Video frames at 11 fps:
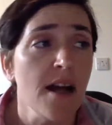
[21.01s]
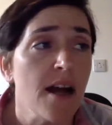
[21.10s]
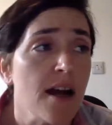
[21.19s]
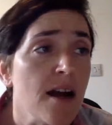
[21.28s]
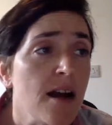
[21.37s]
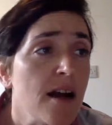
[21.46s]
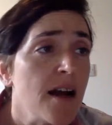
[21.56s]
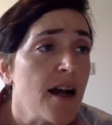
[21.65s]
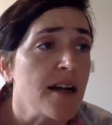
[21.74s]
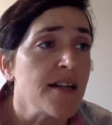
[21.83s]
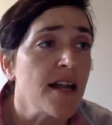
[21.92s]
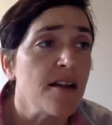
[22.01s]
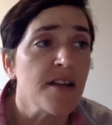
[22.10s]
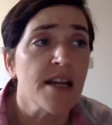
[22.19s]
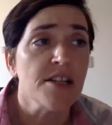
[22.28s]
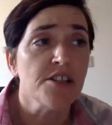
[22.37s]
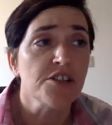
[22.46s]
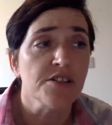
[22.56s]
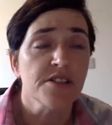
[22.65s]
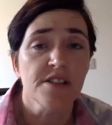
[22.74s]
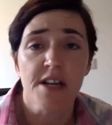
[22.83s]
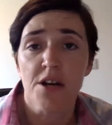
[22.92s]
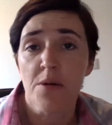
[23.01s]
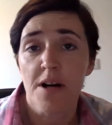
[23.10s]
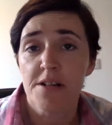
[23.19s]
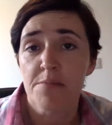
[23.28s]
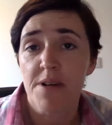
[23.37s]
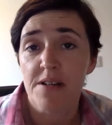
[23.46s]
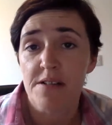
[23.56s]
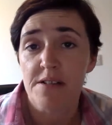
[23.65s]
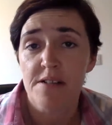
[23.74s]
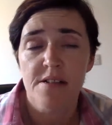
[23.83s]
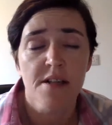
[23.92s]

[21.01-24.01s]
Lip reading: and how they should stay quiet about it.